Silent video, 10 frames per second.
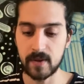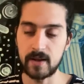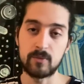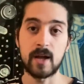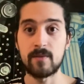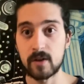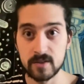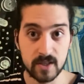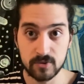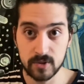and we have all
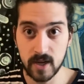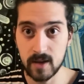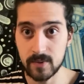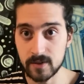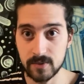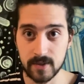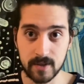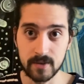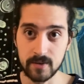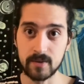this extra time, what else are we gonna
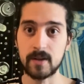do?